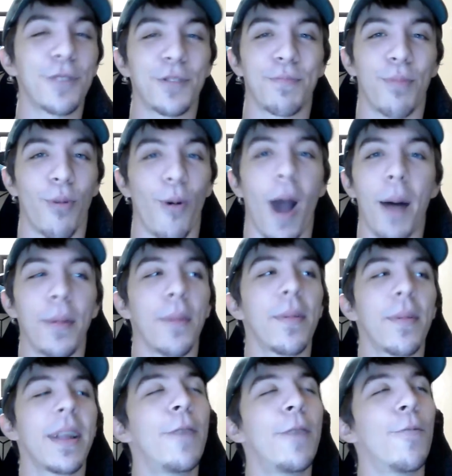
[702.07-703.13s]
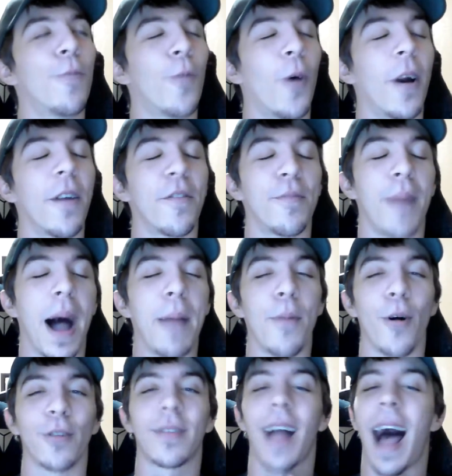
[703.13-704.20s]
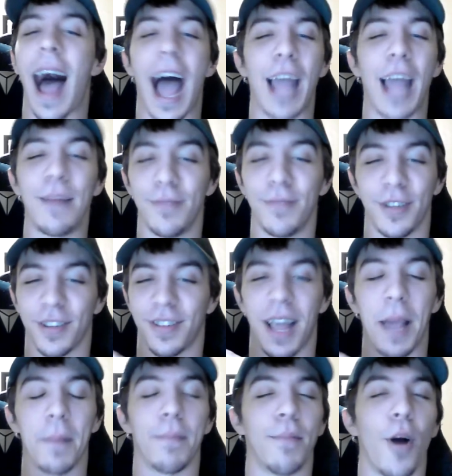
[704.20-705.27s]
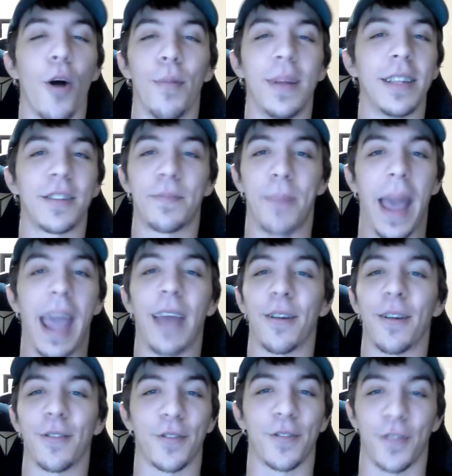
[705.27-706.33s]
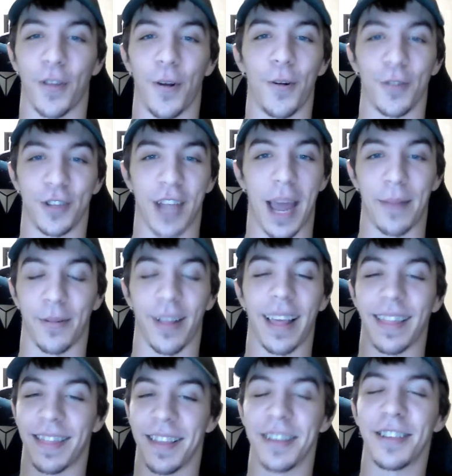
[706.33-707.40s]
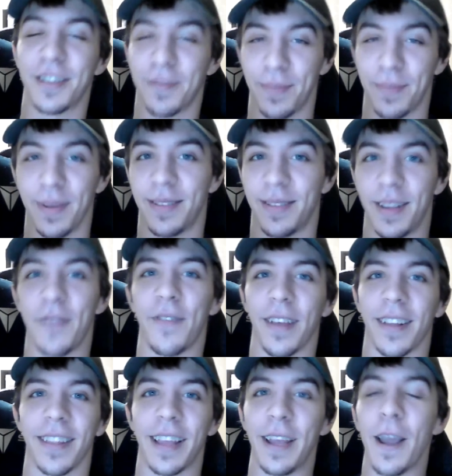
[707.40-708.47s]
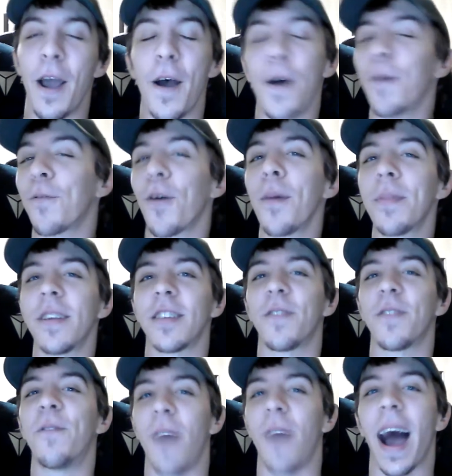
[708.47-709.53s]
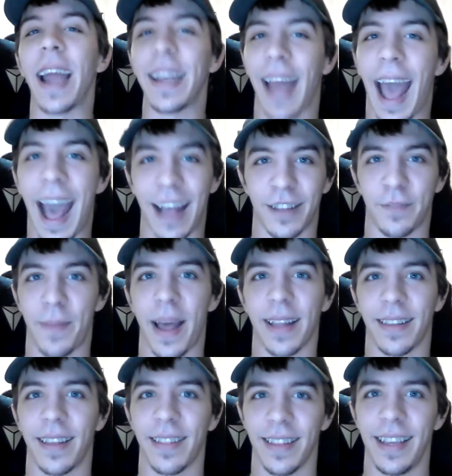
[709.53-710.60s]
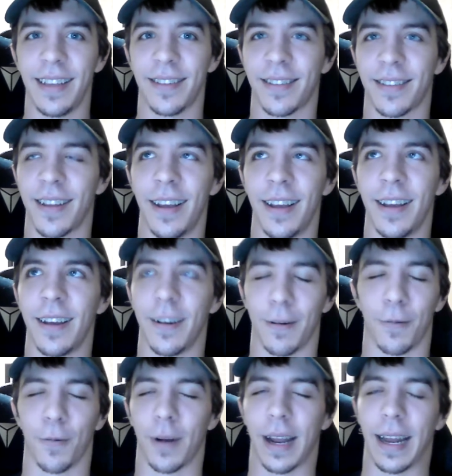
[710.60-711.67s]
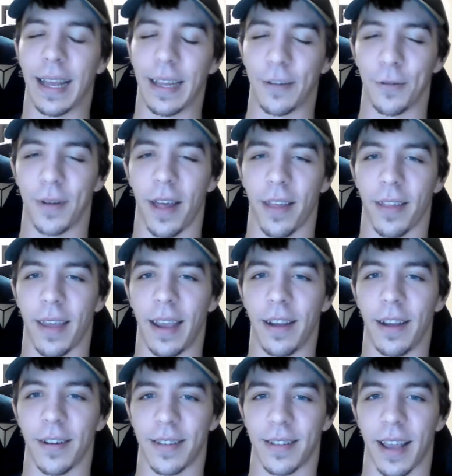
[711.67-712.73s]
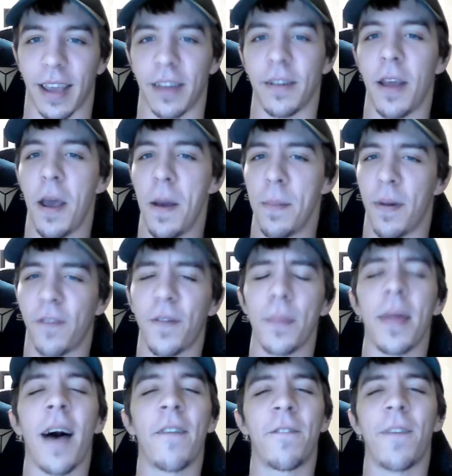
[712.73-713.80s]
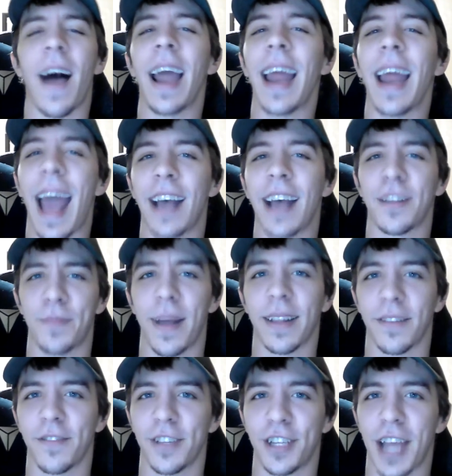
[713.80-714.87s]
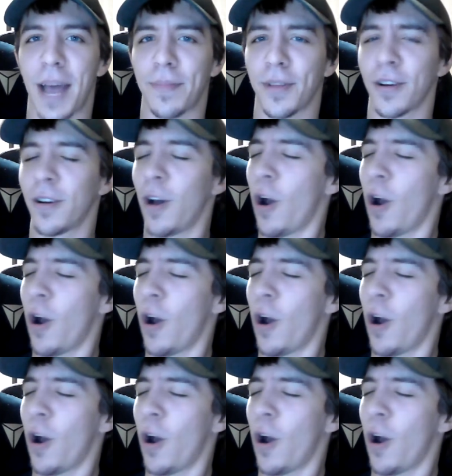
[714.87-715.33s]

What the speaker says: probably one of my most hype, just like moments, panels for the whole chapter. Like this specifically, from the fight aspect at least, but we're gonna get to another thing here in a second, but from the fight aspect of the chapter,